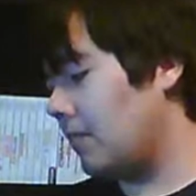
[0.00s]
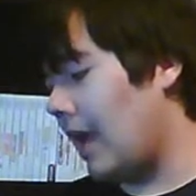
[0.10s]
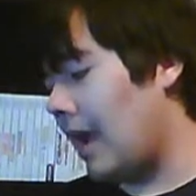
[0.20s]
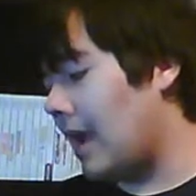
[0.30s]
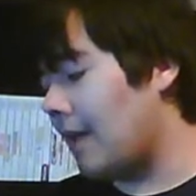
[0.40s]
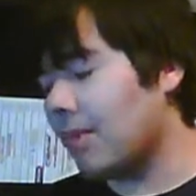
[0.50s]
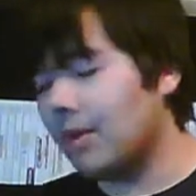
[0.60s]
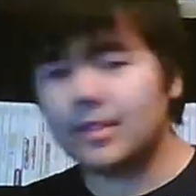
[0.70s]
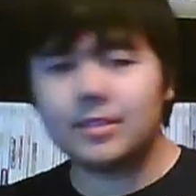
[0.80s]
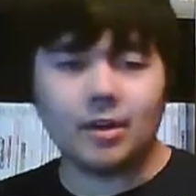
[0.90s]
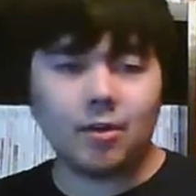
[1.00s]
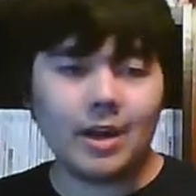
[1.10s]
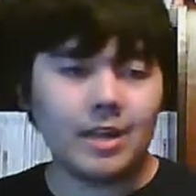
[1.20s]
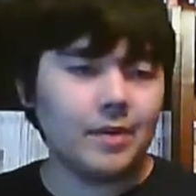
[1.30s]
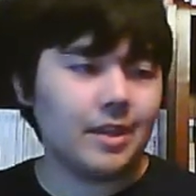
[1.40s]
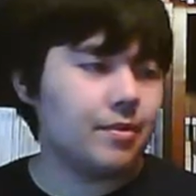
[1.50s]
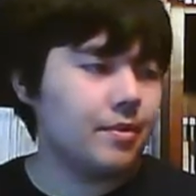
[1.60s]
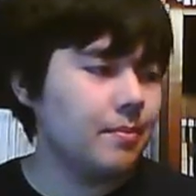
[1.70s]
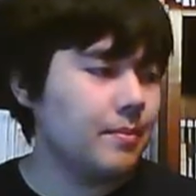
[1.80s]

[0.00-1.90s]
Yeah, I pretty much already went through the